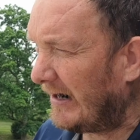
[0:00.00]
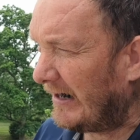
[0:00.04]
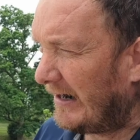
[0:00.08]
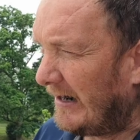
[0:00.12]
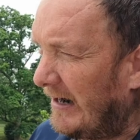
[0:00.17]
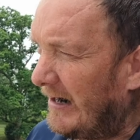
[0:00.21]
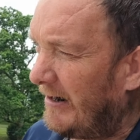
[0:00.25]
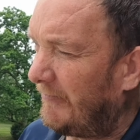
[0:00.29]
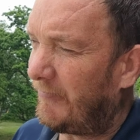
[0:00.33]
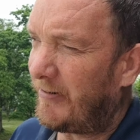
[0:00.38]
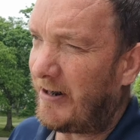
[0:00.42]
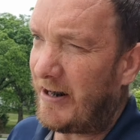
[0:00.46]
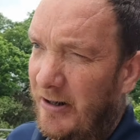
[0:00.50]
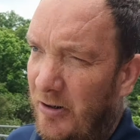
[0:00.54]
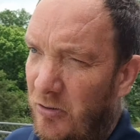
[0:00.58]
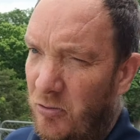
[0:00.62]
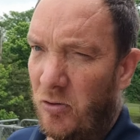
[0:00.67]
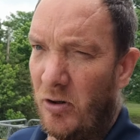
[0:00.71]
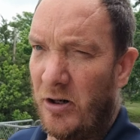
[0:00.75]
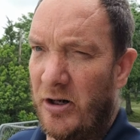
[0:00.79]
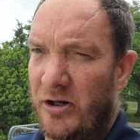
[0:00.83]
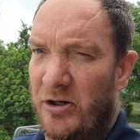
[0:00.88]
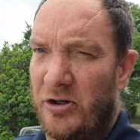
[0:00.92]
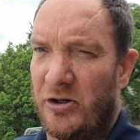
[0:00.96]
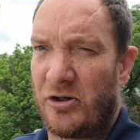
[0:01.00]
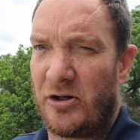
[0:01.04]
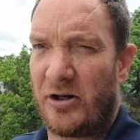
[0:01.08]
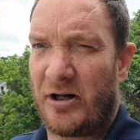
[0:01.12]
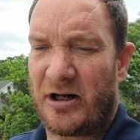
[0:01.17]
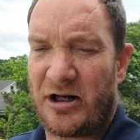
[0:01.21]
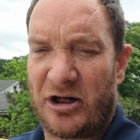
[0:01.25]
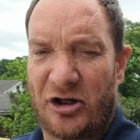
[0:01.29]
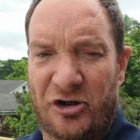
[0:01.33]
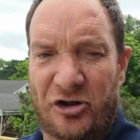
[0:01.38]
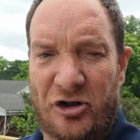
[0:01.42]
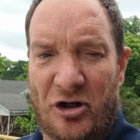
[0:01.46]
I've got a question that
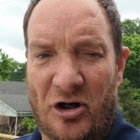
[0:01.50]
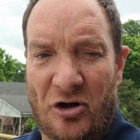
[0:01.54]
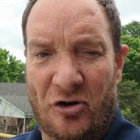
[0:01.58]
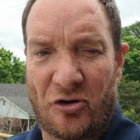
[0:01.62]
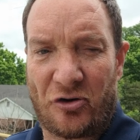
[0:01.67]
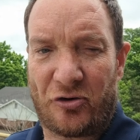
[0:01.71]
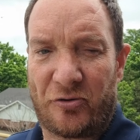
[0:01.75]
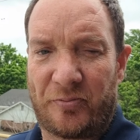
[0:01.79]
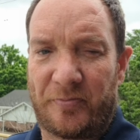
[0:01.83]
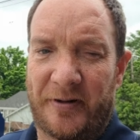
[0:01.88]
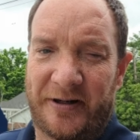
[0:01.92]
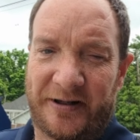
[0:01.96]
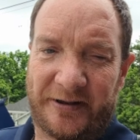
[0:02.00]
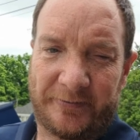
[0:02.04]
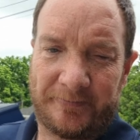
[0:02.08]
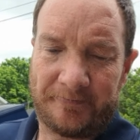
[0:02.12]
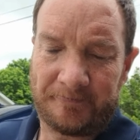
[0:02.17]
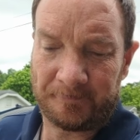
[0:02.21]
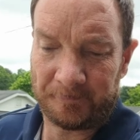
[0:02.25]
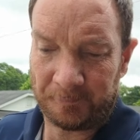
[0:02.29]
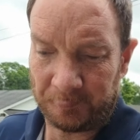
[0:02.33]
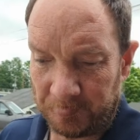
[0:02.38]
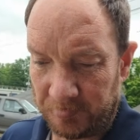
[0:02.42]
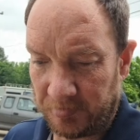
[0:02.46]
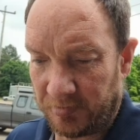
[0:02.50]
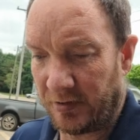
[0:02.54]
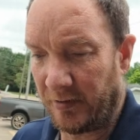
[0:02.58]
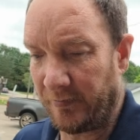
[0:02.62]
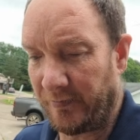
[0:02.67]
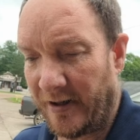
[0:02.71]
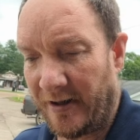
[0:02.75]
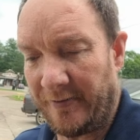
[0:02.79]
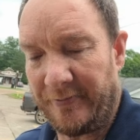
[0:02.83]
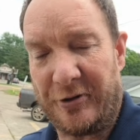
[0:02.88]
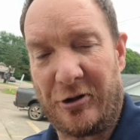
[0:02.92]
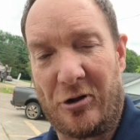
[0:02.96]
concerns me.
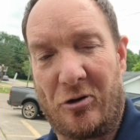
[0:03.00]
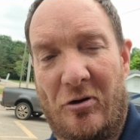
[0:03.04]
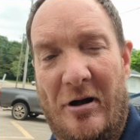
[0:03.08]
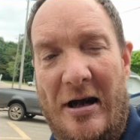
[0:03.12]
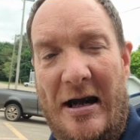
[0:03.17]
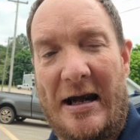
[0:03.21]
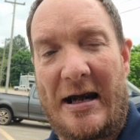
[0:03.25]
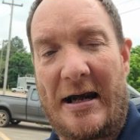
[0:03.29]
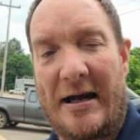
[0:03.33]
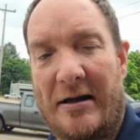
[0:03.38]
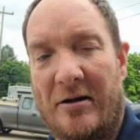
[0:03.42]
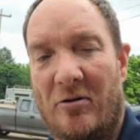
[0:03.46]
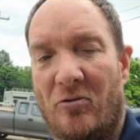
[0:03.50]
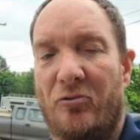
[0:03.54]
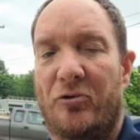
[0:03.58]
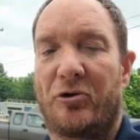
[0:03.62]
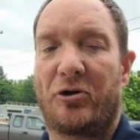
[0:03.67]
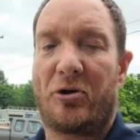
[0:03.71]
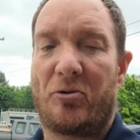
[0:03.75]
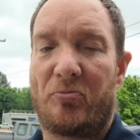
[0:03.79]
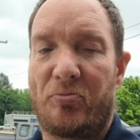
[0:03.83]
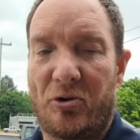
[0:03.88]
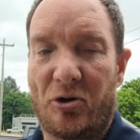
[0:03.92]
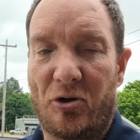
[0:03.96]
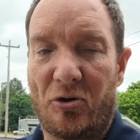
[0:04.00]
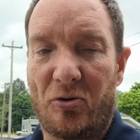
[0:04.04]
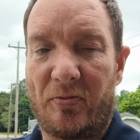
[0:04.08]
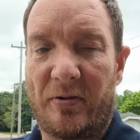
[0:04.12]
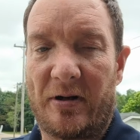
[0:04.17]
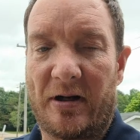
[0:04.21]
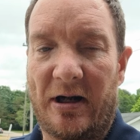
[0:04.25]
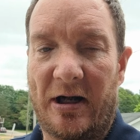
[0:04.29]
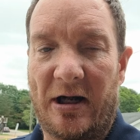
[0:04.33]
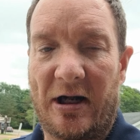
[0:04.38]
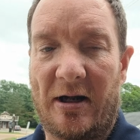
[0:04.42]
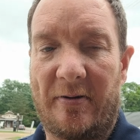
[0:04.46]
Maybe you guys on YouTube
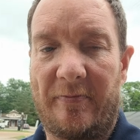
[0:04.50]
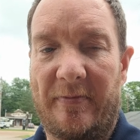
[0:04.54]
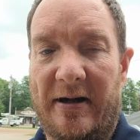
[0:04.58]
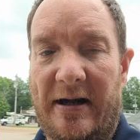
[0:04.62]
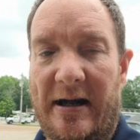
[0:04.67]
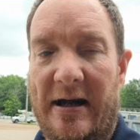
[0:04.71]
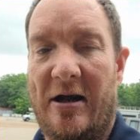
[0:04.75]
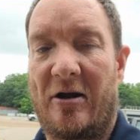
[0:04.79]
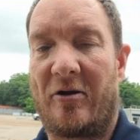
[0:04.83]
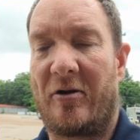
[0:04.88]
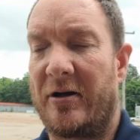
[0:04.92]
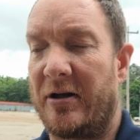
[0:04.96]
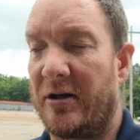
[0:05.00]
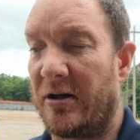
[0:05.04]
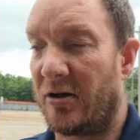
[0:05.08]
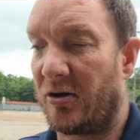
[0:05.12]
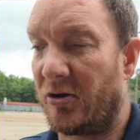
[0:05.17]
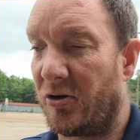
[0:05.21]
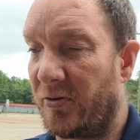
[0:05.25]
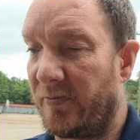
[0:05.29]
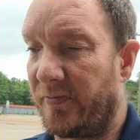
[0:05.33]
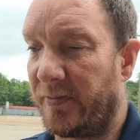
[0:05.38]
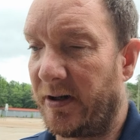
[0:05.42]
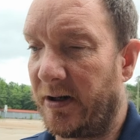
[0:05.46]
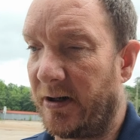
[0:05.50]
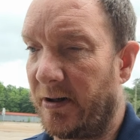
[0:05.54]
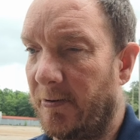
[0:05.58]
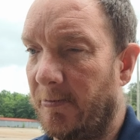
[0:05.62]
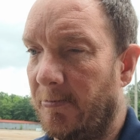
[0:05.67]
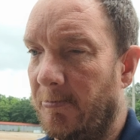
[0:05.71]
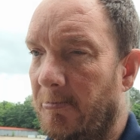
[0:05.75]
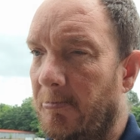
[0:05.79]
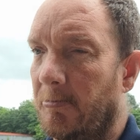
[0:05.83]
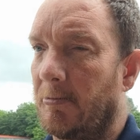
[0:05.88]
can help me out here a little bit.